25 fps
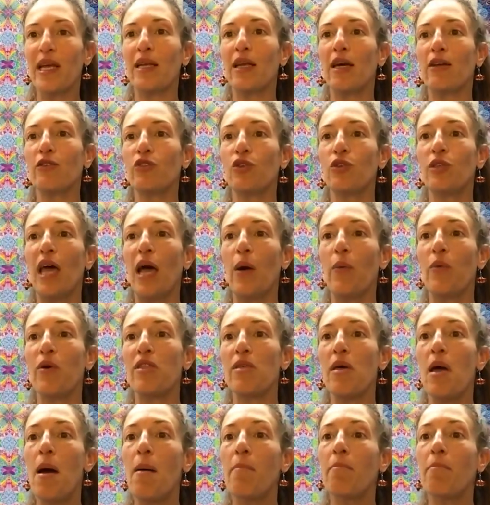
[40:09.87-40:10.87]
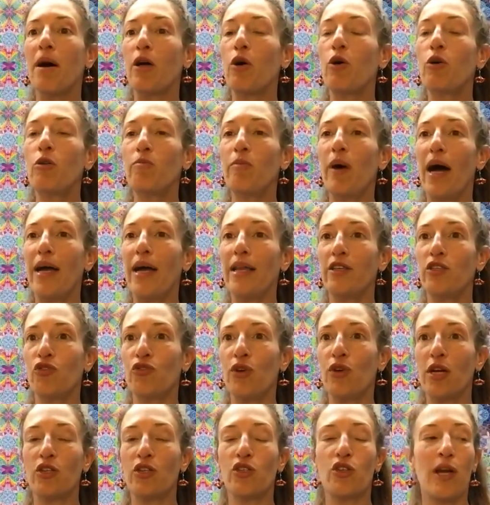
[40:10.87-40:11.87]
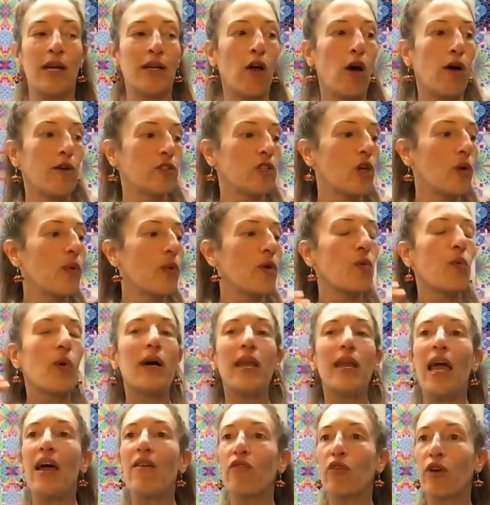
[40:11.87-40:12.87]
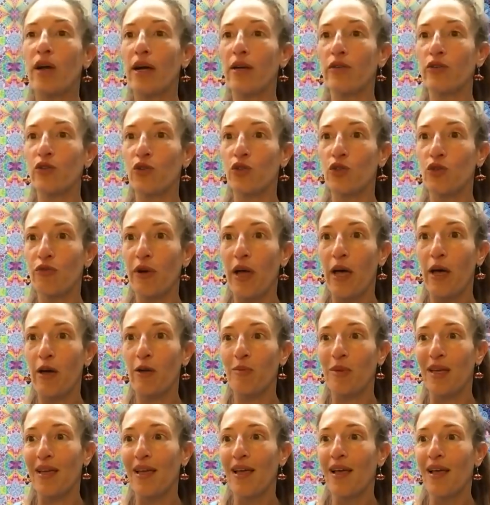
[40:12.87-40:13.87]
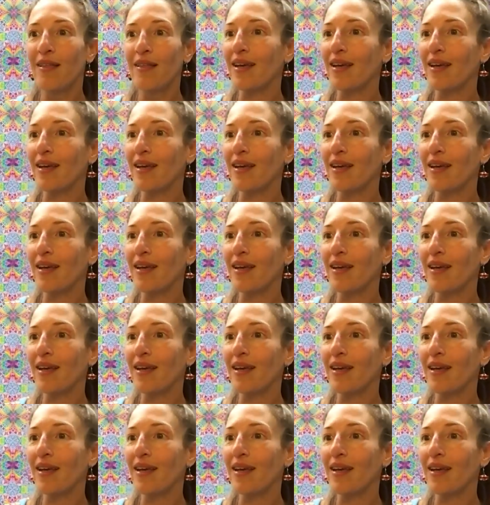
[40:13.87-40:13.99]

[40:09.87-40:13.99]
and I'll do that with my own body structure and also with whatever else is around me.